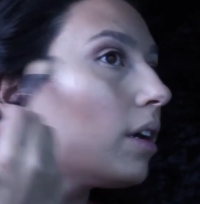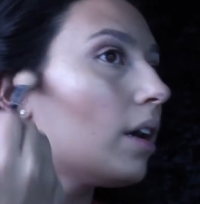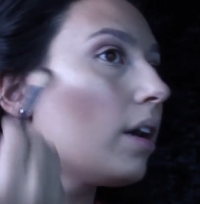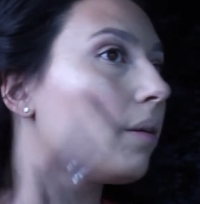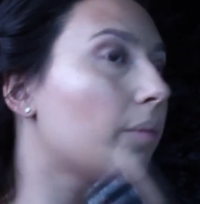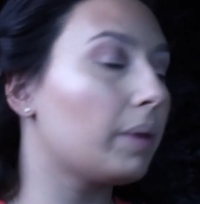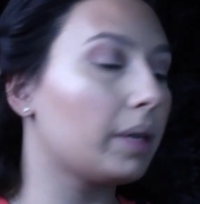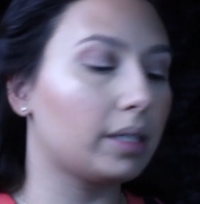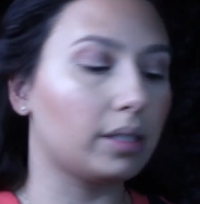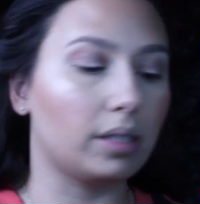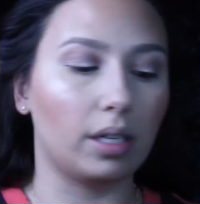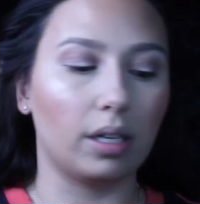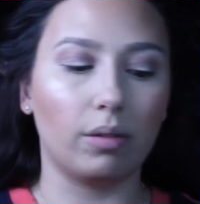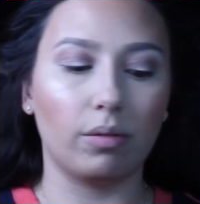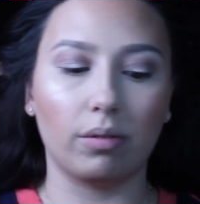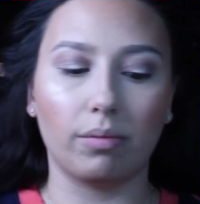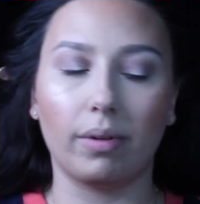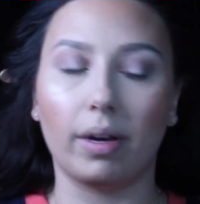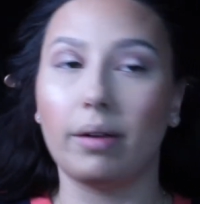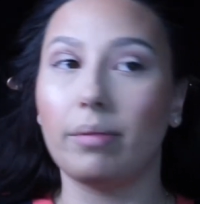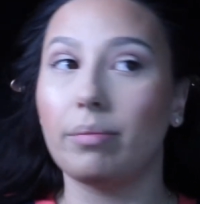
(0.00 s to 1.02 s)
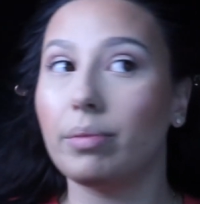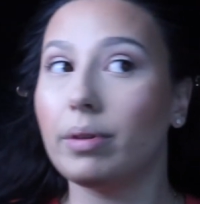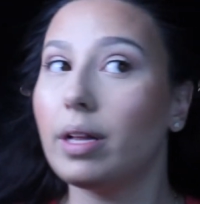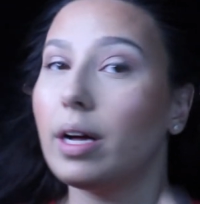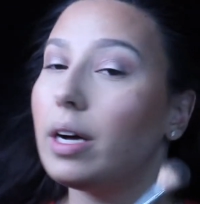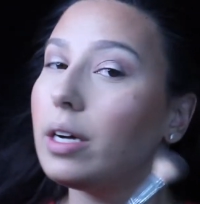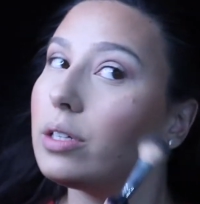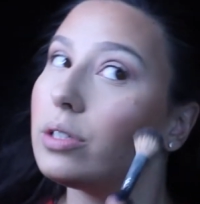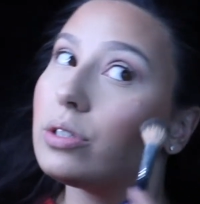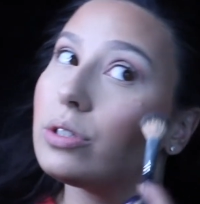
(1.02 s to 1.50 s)
I mix it in with my
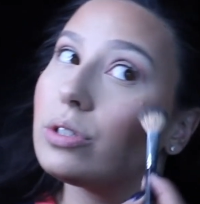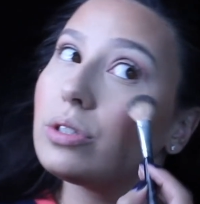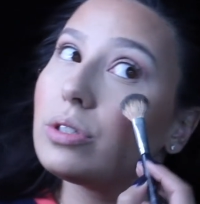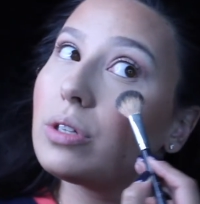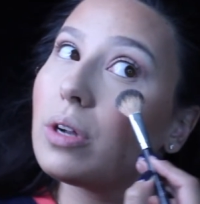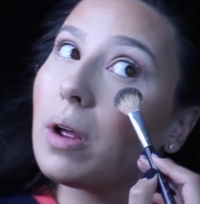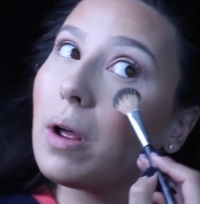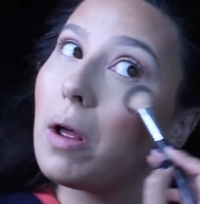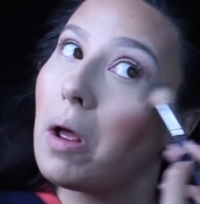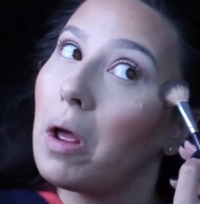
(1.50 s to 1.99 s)
blush.